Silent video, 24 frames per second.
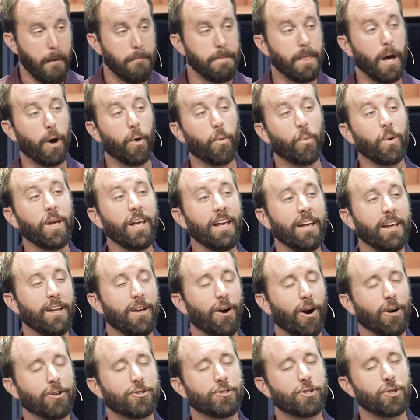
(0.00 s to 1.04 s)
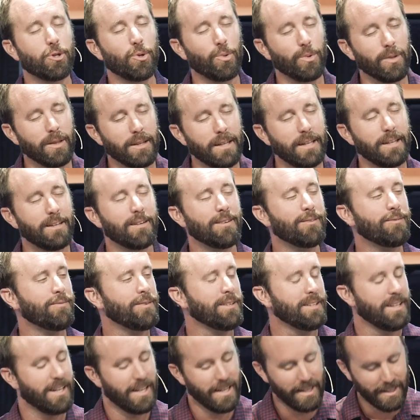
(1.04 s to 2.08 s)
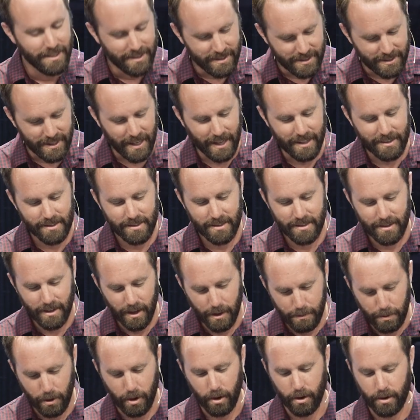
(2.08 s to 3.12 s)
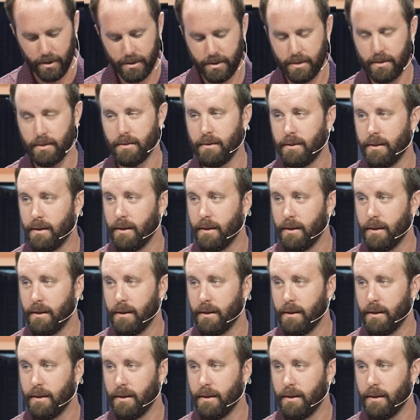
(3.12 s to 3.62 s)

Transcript: that we are to live set apart